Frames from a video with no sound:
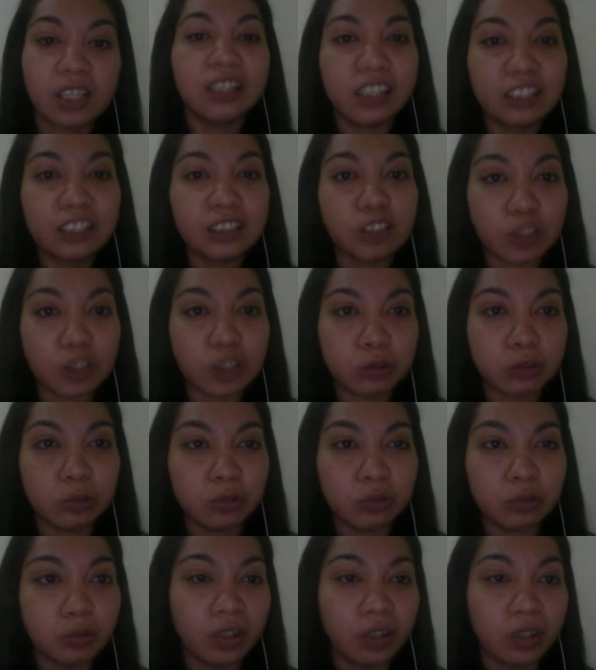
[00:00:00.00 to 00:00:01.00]

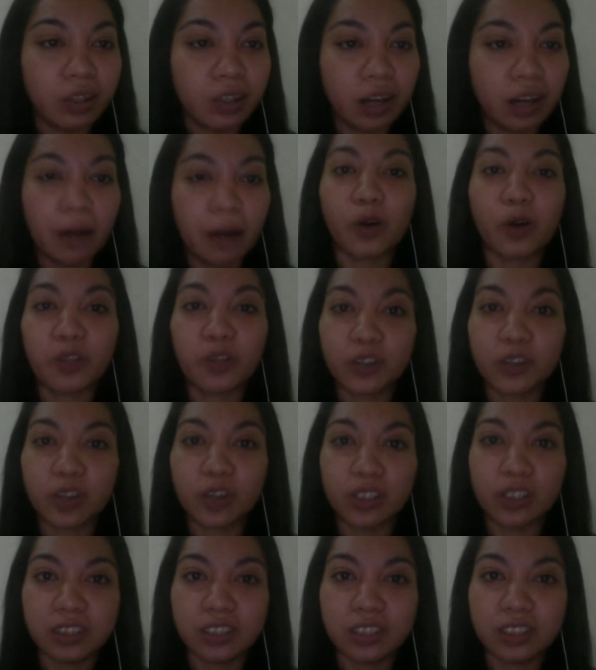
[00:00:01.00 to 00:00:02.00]
into a broader
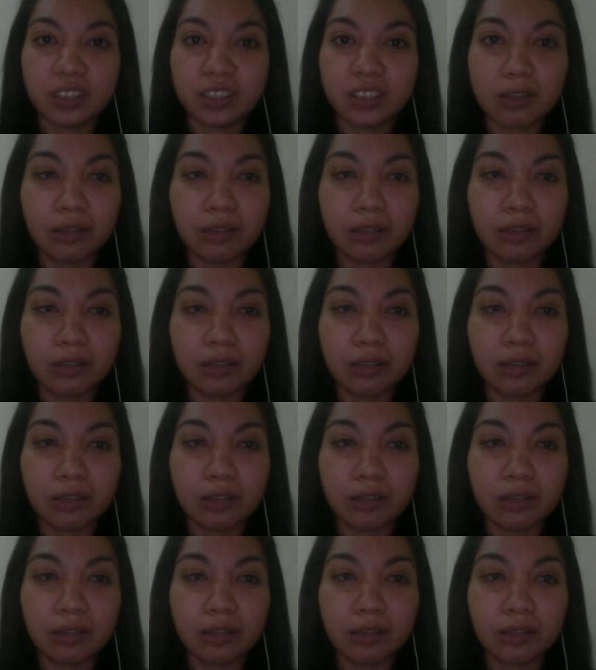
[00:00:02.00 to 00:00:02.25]
audience.